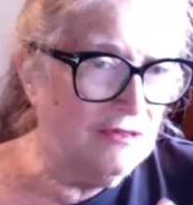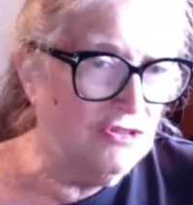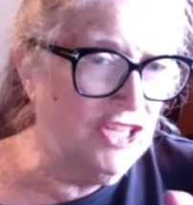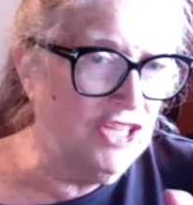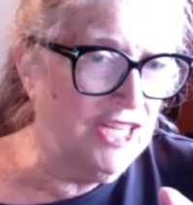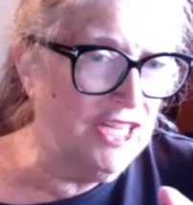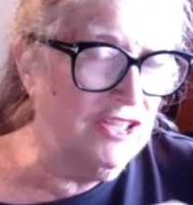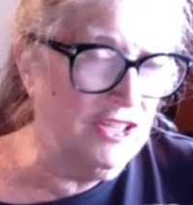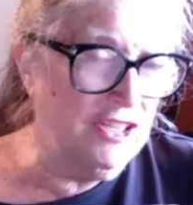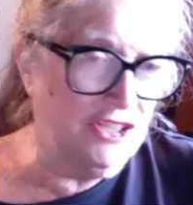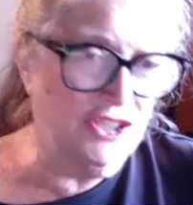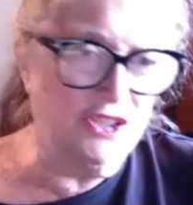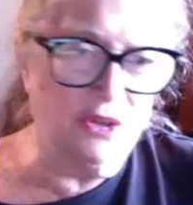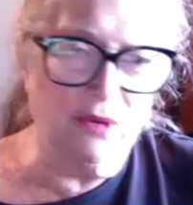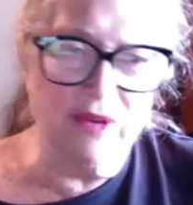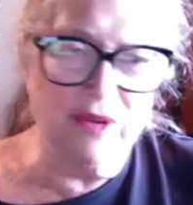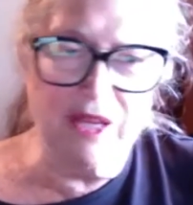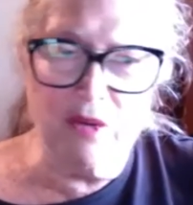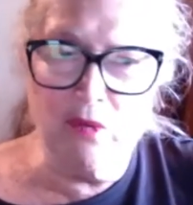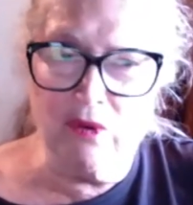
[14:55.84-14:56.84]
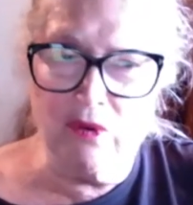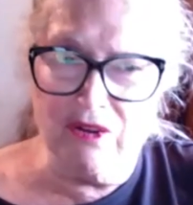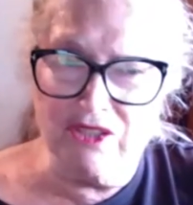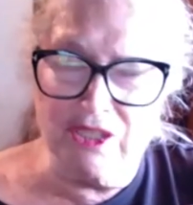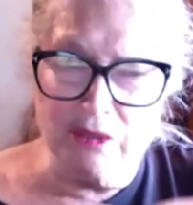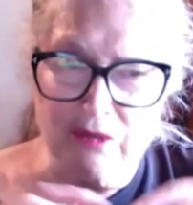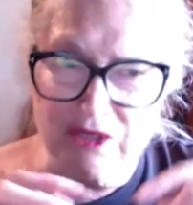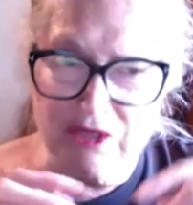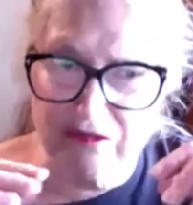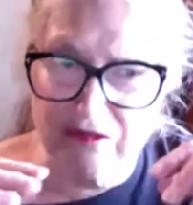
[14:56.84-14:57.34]
genius though he was. It
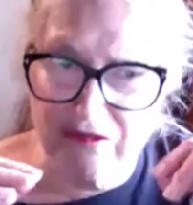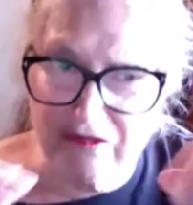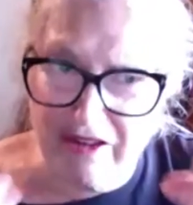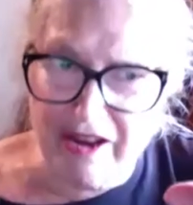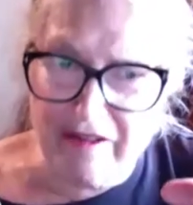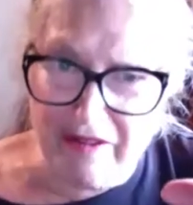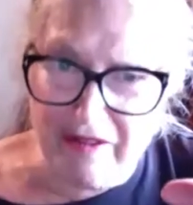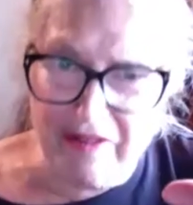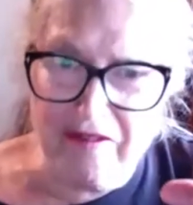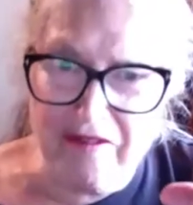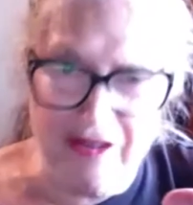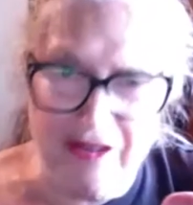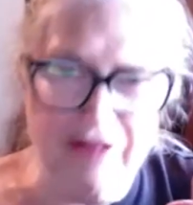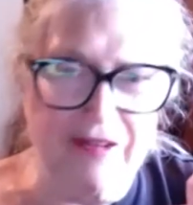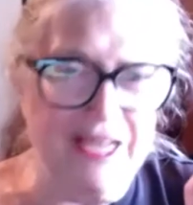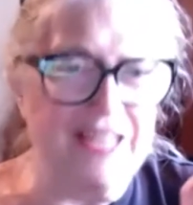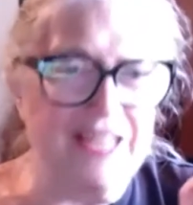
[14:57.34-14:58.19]
was very, very